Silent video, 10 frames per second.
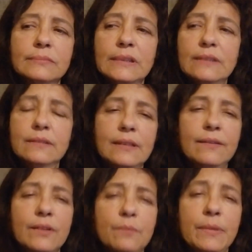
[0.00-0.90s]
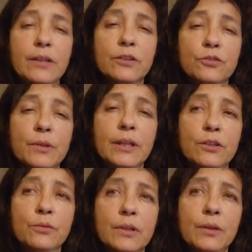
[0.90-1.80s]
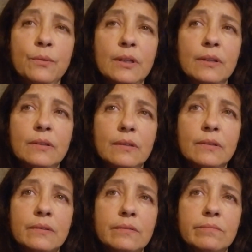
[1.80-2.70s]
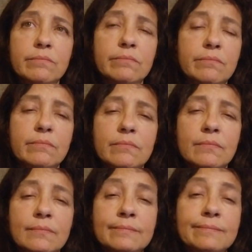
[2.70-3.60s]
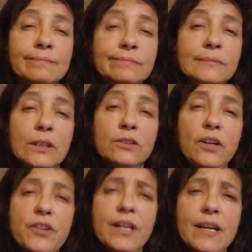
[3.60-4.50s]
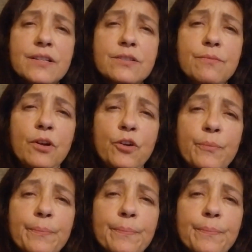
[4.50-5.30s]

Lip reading: let's have a better 2021. And I'll talk to you guys tomorrow.